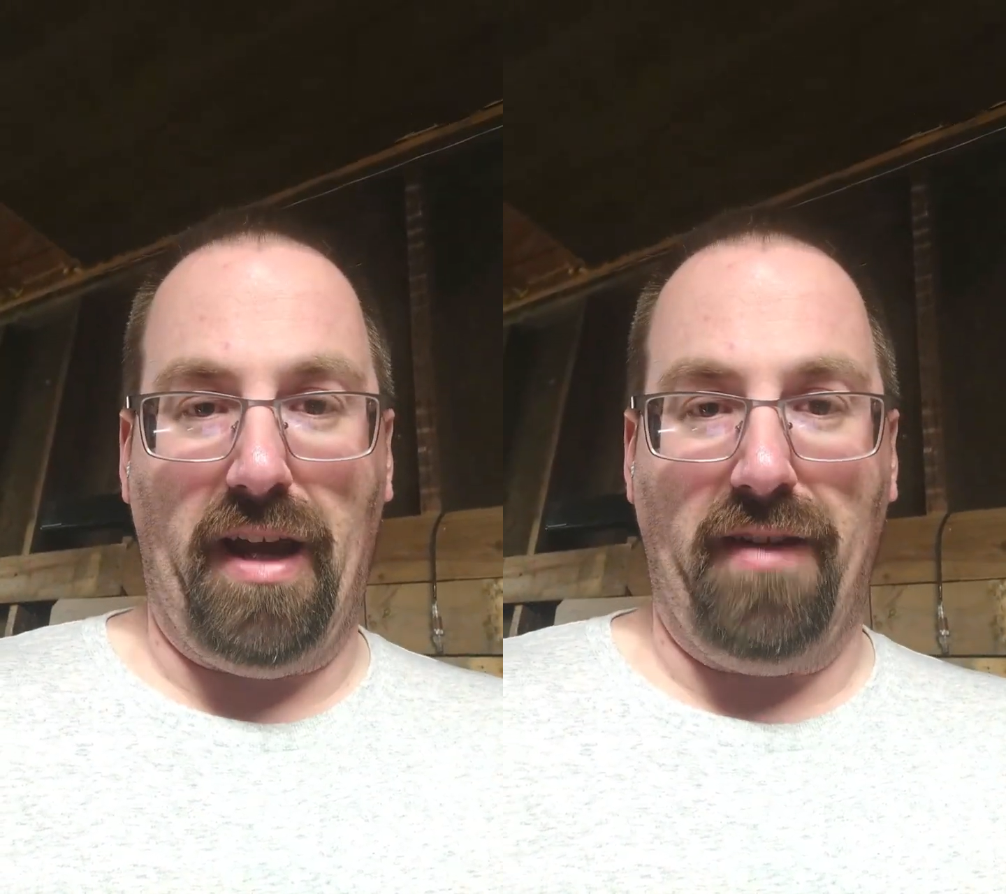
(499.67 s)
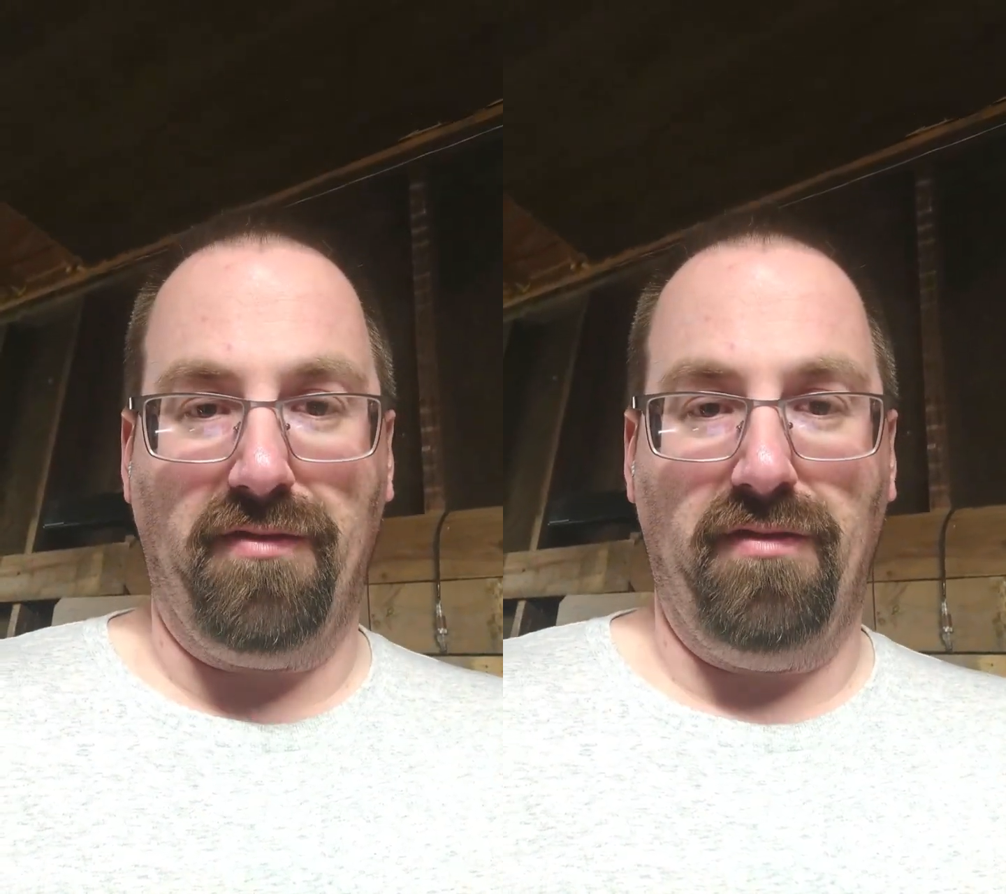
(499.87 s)

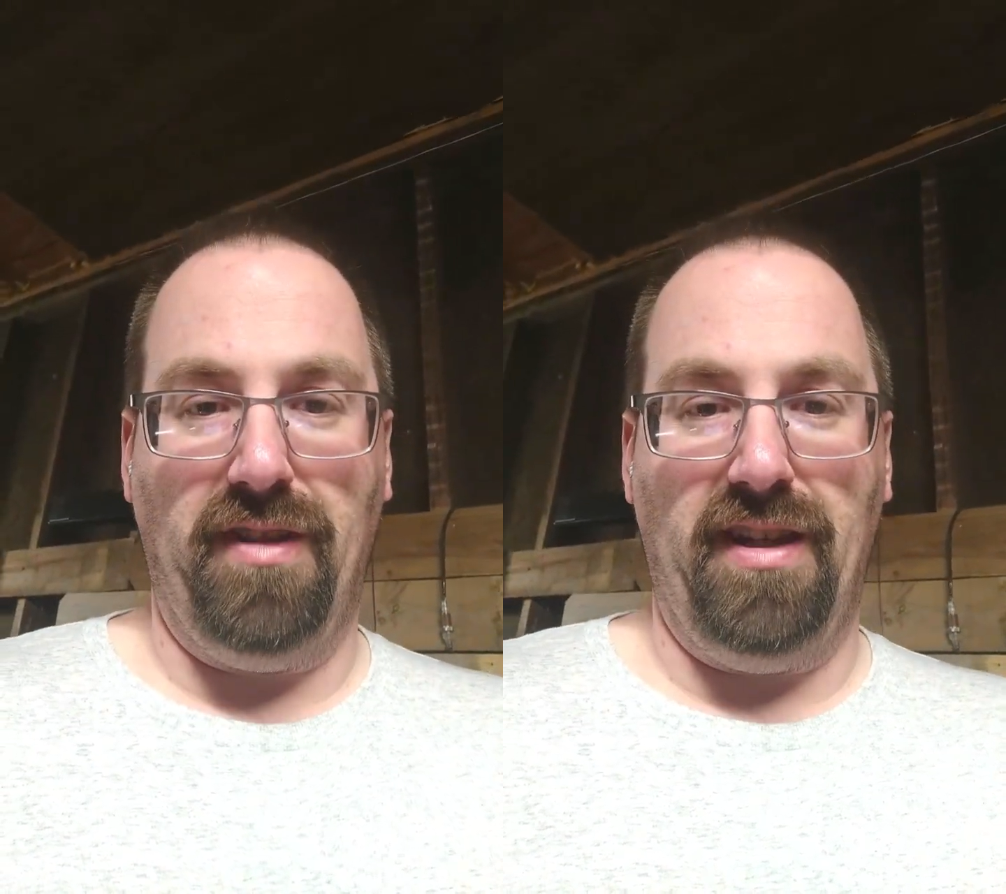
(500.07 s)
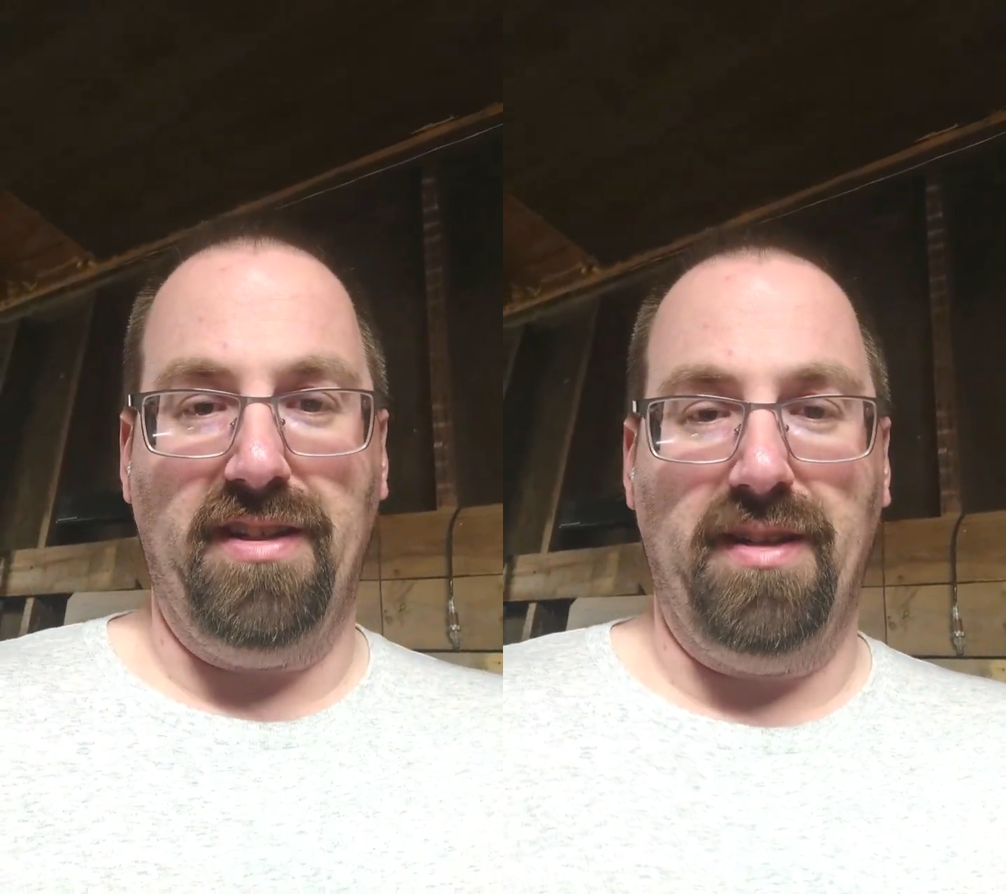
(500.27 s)
after
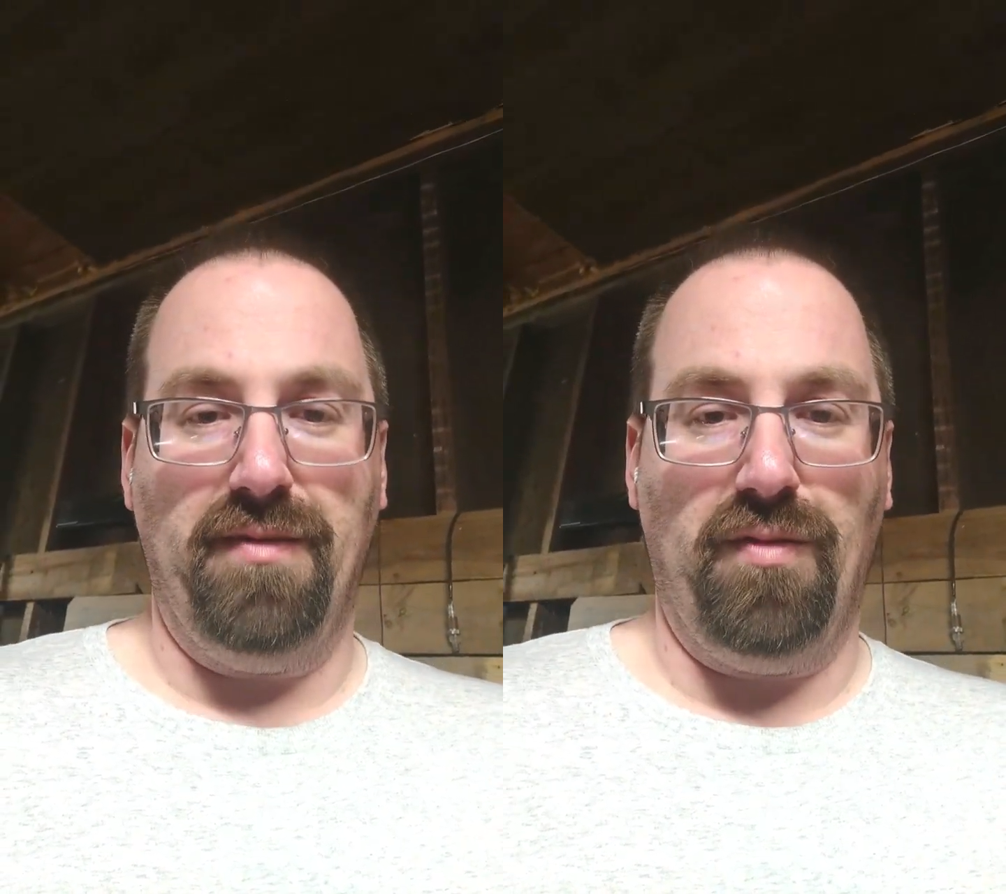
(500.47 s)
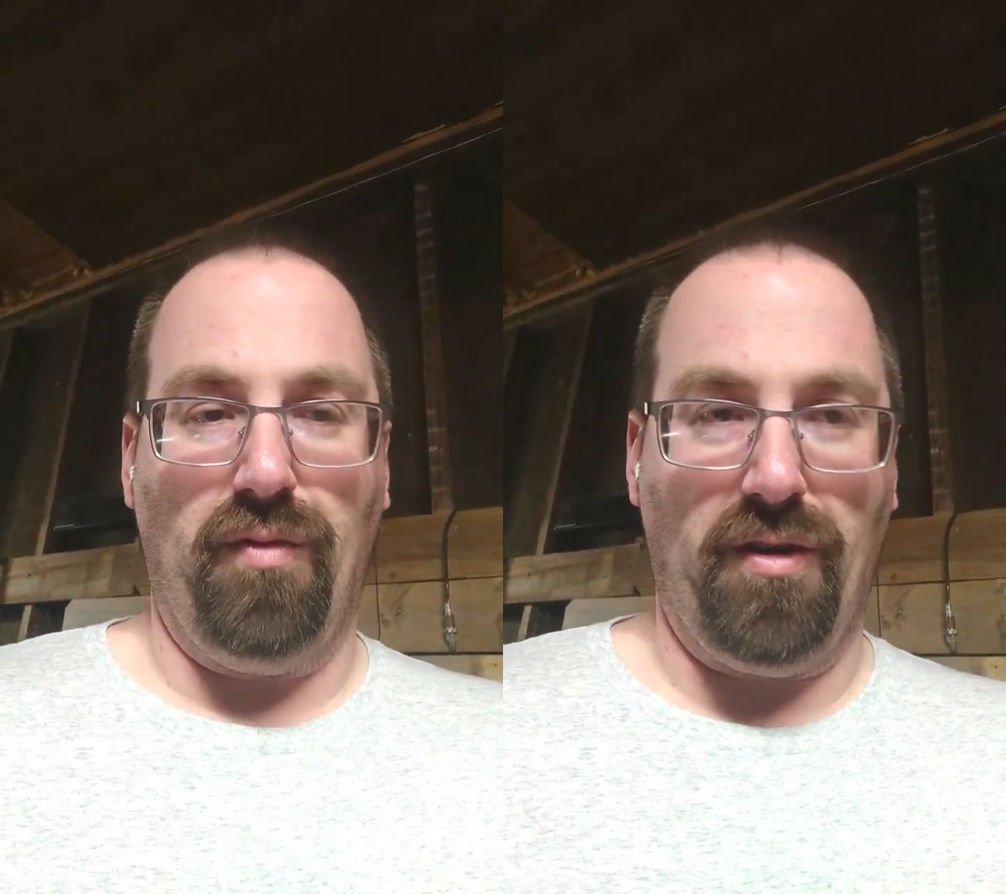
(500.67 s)
that
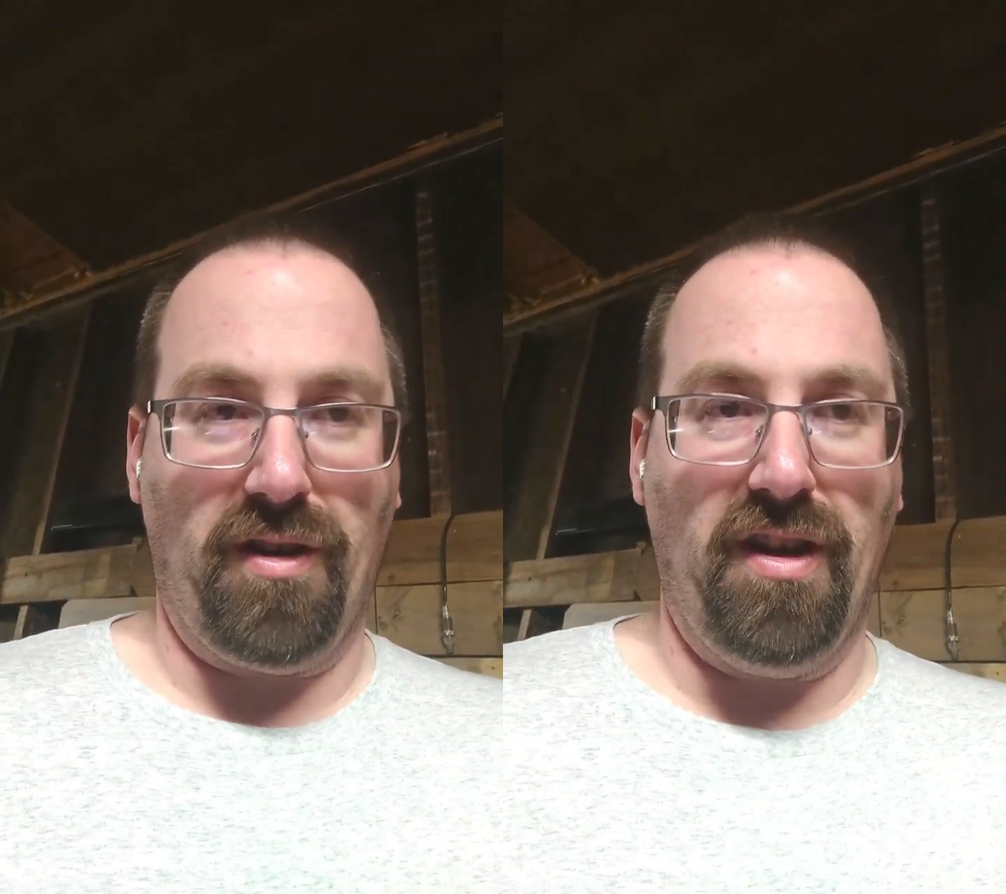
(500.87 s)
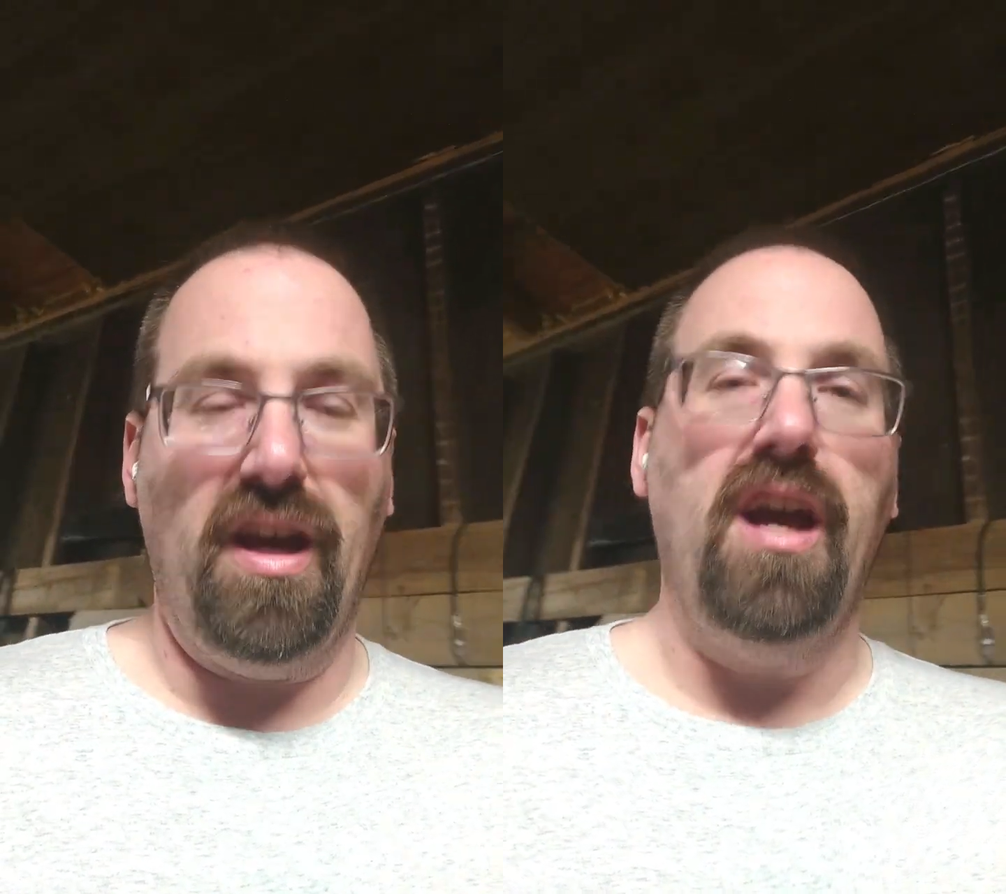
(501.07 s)
attempted work.